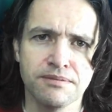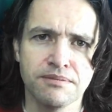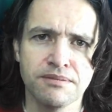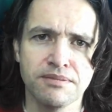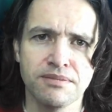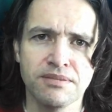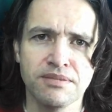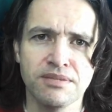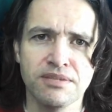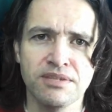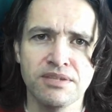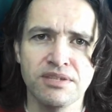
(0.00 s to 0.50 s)

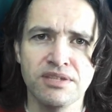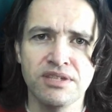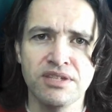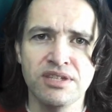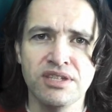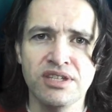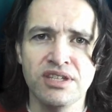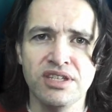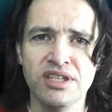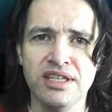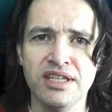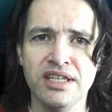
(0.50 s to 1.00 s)
Then we can
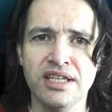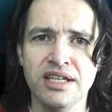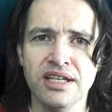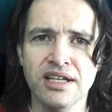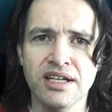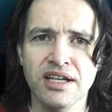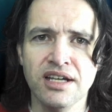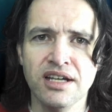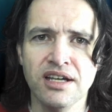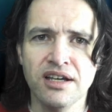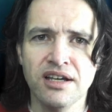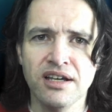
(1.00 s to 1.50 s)
see
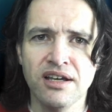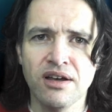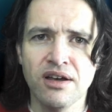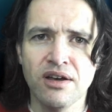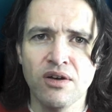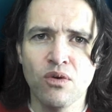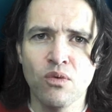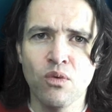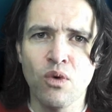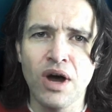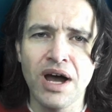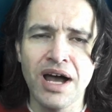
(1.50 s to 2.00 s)

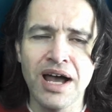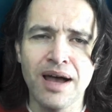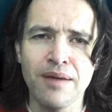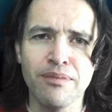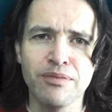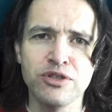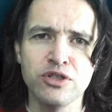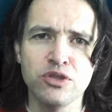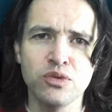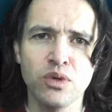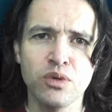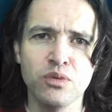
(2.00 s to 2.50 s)
what
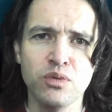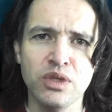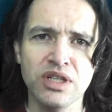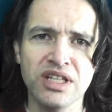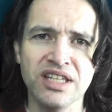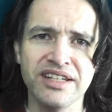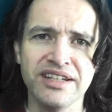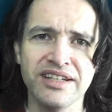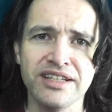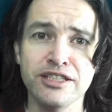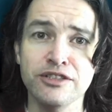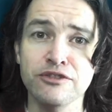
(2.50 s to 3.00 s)
happens when we
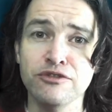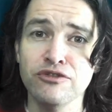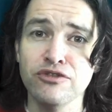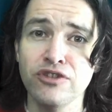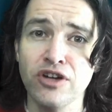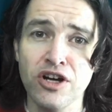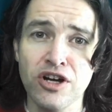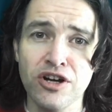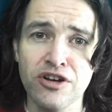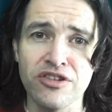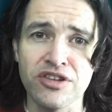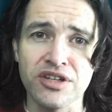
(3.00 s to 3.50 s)
lenite
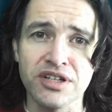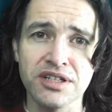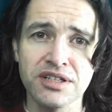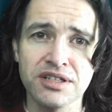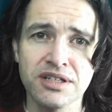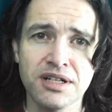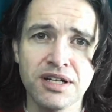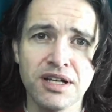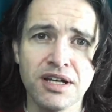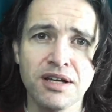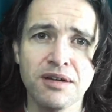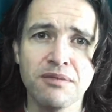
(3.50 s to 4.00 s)
further,
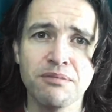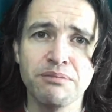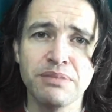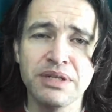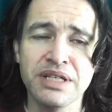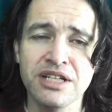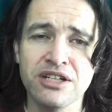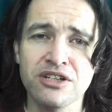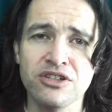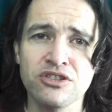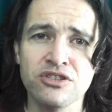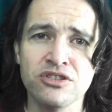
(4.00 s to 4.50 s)

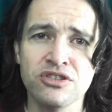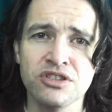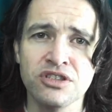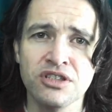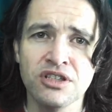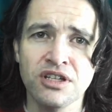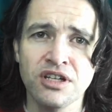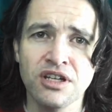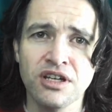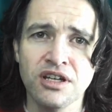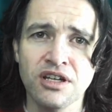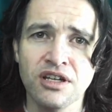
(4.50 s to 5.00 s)
because
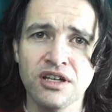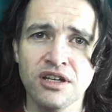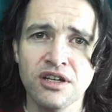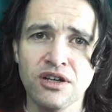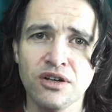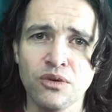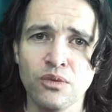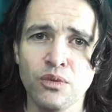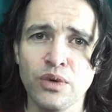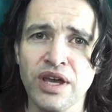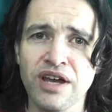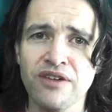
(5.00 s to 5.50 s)

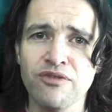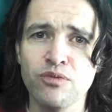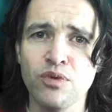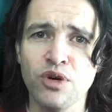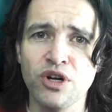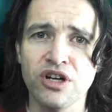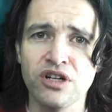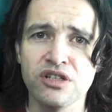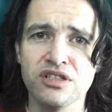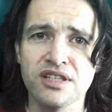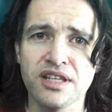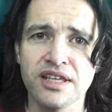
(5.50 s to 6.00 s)
we have
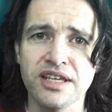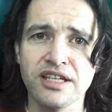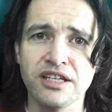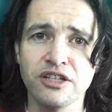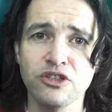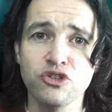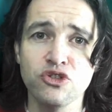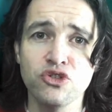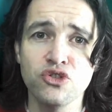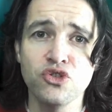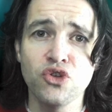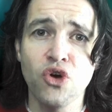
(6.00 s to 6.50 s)
words like
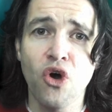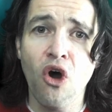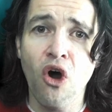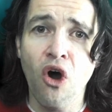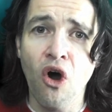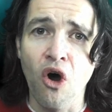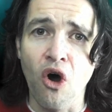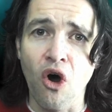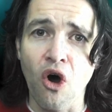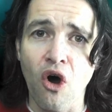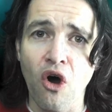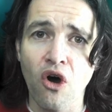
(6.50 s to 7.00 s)

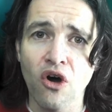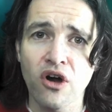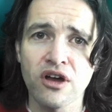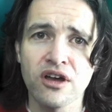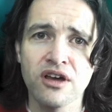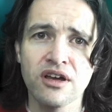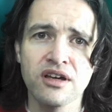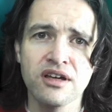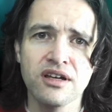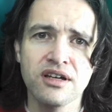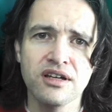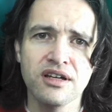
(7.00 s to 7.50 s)

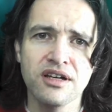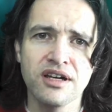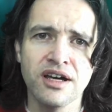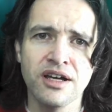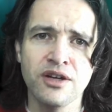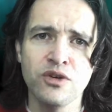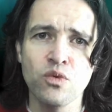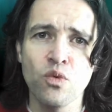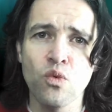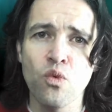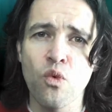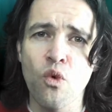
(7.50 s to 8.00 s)
talk
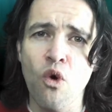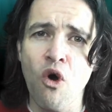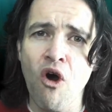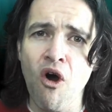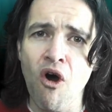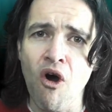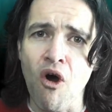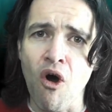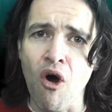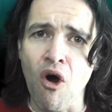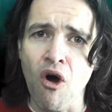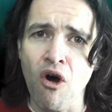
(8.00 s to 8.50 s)
and
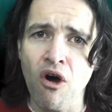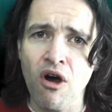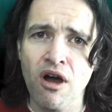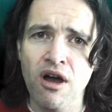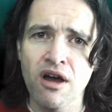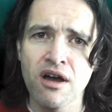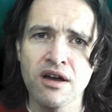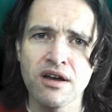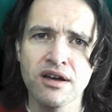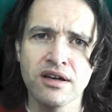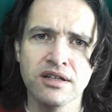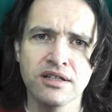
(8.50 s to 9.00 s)

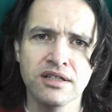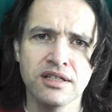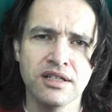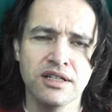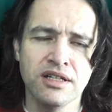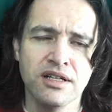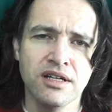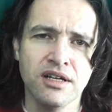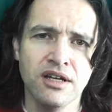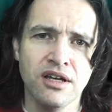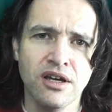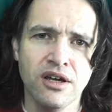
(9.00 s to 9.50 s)
walk,
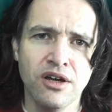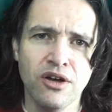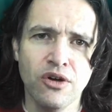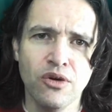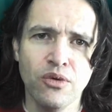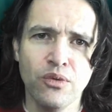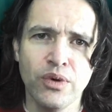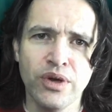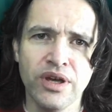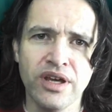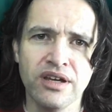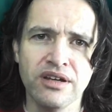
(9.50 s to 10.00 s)

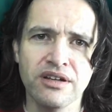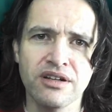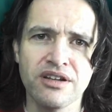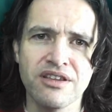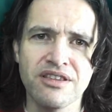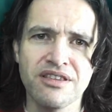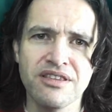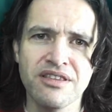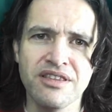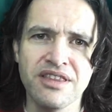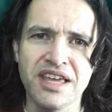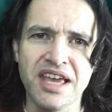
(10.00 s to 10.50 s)
where
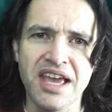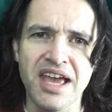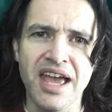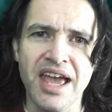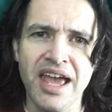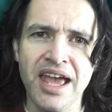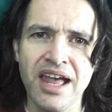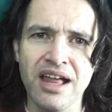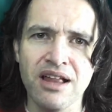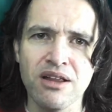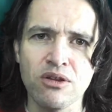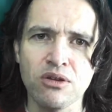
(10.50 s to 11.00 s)
the
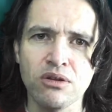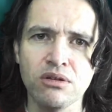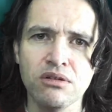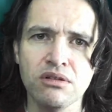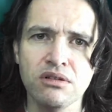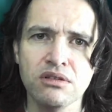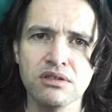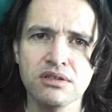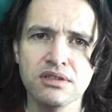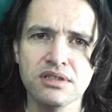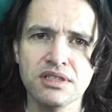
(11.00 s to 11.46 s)
L